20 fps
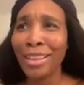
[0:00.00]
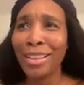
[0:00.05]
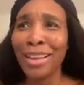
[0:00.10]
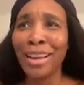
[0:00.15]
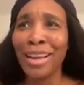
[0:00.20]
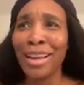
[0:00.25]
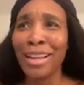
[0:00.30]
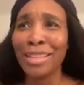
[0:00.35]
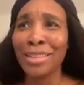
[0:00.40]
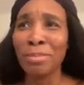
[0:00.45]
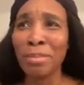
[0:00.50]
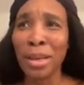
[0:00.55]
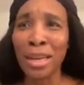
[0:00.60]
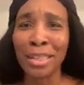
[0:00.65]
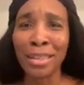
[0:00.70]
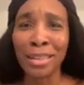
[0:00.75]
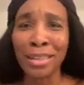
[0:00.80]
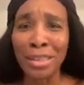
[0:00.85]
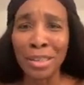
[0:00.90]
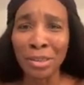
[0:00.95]
that has
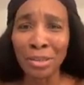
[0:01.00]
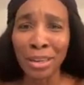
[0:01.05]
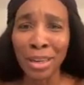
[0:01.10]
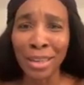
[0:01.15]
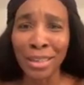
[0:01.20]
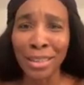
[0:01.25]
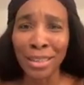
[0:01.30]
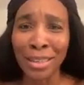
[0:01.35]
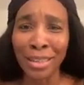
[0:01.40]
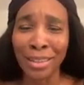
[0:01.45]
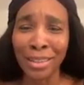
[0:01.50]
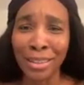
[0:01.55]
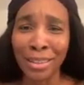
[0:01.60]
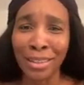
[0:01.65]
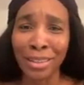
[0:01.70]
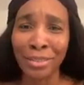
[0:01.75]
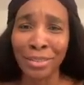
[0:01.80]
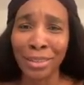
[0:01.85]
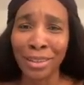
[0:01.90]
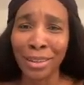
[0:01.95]
amazing donuts, and they
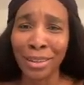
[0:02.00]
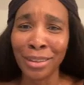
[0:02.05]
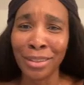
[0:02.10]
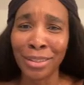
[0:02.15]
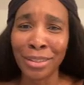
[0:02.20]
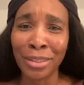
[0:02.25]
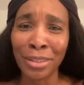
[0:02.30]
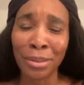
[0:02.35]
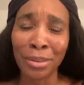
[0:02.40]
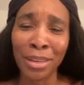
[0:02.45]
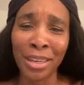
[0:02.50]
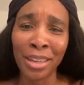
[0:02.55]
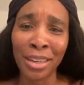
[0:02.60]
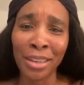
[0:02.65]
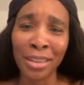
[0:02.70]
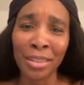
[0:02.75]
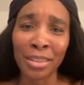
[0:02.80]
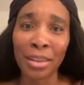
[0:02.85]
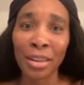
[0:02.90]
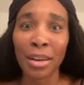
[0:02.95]
deliver. It's so
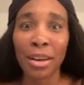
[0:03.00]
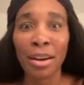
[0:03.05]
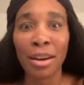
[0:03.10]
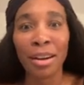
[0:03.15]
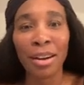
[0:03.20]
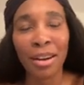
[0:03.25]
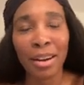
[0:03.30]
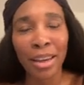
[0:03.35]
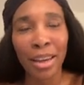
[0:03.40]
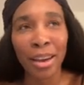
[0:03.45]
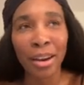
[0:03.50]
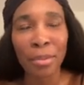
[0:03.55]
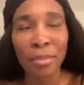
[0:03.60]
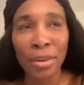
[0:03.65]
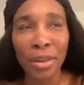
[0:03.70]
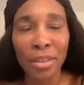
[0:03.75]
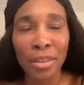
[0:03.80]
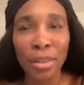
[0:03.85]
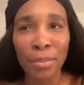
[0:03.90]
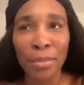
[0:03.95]
good. There's a
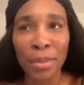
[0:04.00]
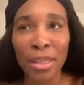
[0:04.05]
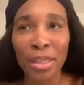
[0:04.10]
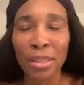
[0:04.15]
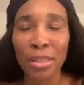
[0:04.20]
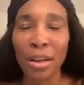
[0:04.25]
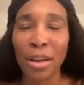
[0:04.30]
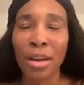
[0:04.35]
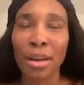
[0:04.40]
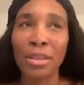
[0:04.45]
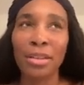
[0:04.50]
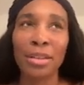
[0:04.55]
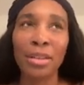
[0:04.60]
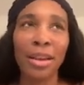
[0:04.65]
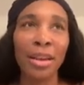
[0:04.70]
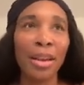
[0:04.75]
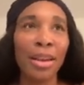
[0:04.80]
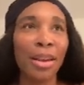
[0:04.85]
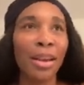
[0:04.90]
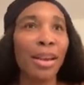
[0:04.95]
caramel dipping sauce
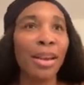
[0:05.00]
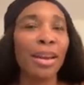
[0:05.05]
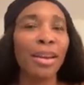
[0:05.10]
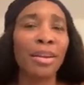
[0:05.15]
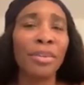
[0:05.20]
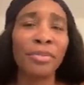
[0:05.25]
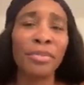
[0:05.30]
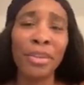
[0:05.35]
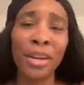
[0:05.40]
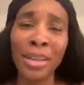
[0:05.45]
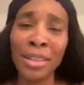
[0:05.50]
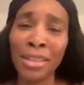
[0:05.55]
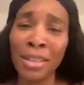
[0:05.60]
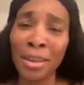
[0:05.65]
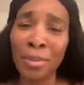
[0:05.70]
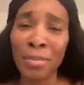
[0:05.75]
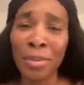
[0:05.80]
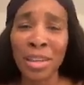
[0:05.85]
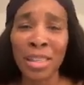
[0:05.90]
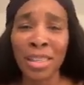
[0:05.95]
and a fudge
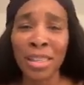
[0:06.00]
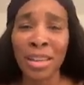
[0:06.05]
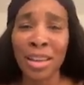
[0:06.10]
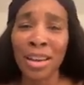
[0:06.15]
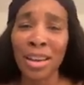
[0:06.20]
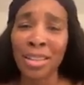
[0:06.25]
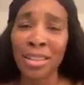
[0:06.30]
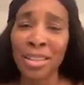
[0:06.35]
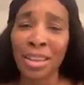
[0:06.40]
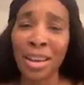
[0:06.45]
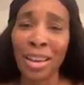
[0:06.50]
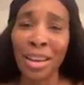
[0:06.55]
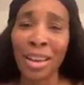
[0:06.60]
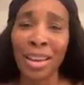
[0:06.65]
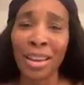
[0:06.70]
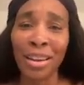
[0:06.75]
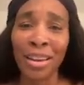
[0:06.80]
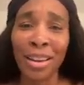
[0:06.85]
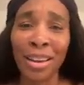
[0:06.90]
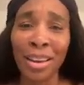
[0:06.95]
dipping sauce,
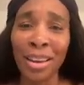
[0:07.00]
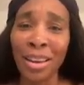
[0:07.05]
and